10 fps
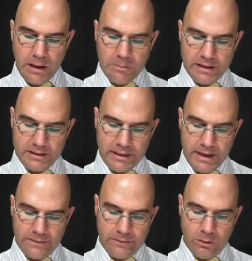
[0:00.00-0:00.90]
a liability,
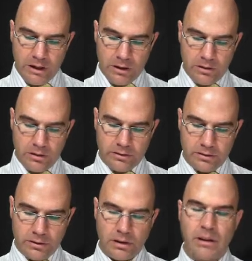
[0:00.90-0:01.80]
therefore,
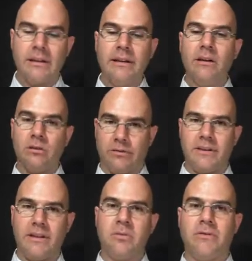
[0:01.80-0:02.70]
equals nil
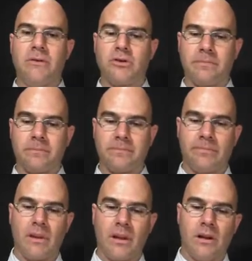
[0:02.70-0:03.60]
for this provision.
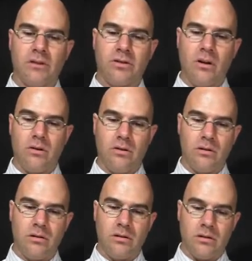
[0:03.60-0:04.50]
So
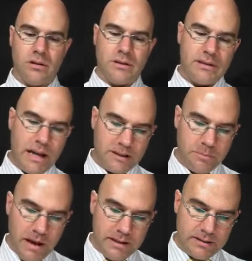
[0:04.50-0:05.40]
tax
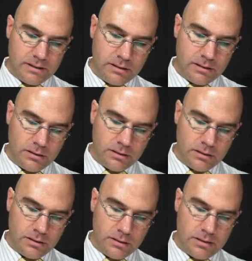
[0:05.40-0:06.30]
base
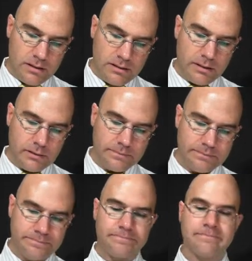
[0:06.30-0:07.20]
is nil.
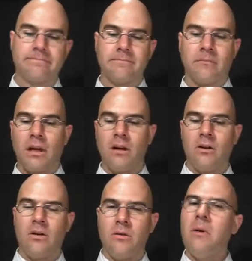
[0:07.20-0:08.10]

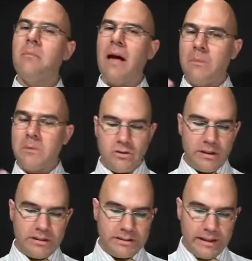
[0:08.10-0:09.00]
Remember how we do
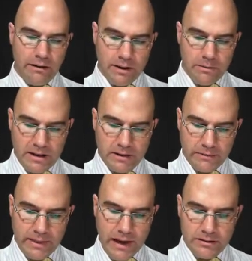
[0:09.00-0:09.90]
this? Carrying amount
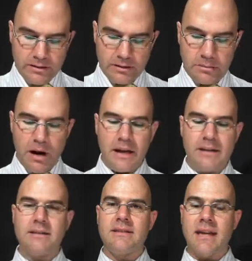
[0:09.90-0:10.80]
of 1,000
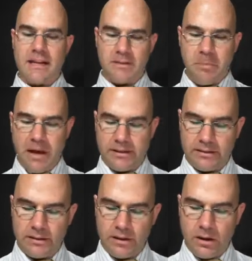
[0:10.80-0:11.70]
minus the tax
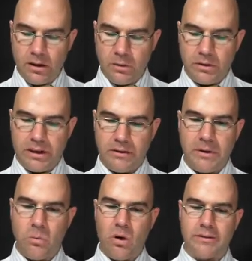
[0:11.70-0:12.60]
base will give
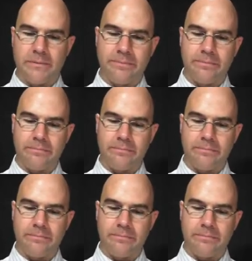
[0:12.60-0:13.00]
me what?